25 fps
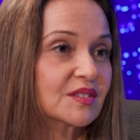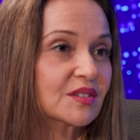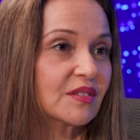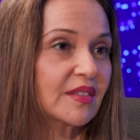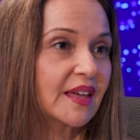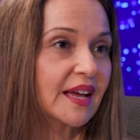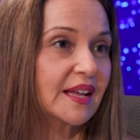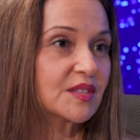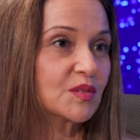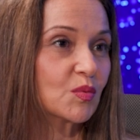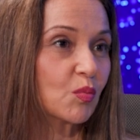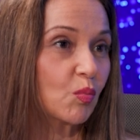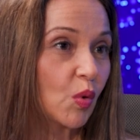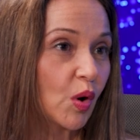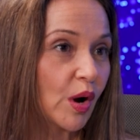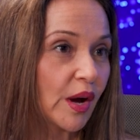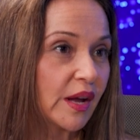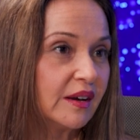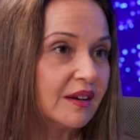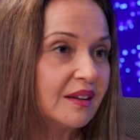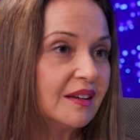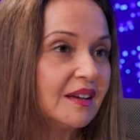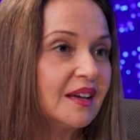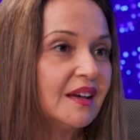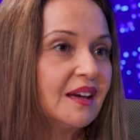So that's
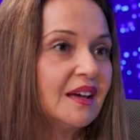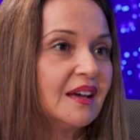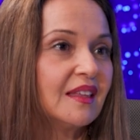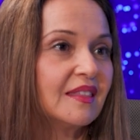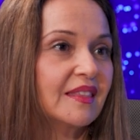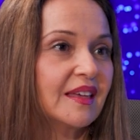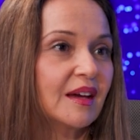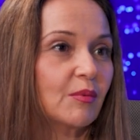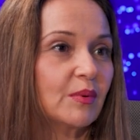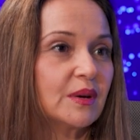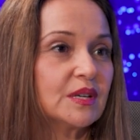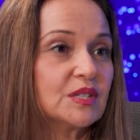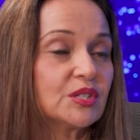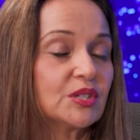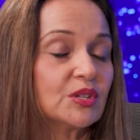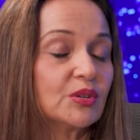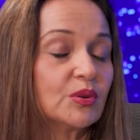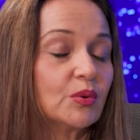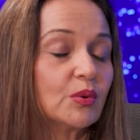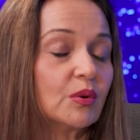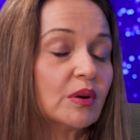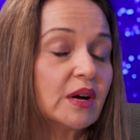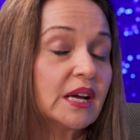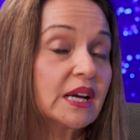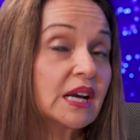one that we do.